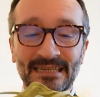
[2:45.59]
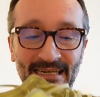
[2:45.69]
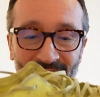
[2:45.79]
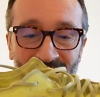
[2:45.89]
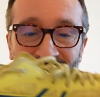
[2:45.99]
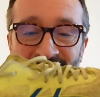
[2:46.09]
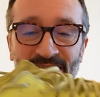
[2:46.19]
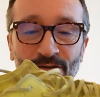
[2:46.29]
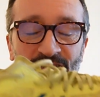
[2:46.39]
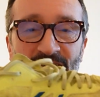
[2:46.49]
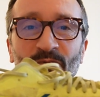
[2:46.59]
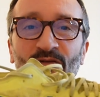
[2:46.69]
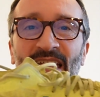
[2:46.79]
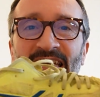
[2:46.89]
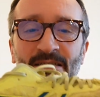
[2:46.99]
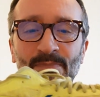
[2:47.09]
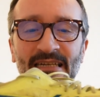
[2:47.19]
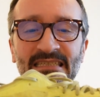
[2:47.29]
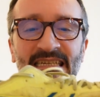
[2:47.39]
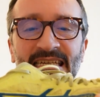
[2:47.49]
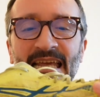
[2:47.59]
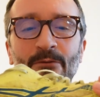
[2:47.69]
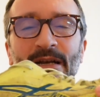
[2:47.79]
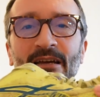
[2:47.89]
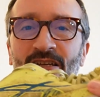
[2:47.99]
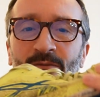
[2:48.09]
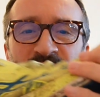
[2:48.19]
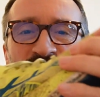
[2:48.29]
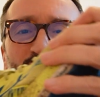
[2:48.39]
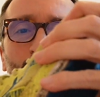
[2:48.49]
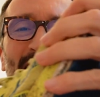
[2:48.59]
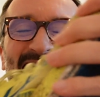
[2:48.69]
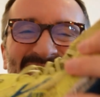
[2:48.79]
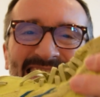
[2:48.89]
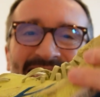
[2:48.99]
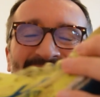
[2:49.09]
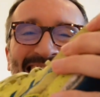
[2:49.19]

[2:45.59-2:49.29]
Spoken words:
Yeah, there's still some flexibility in there when I come to twist.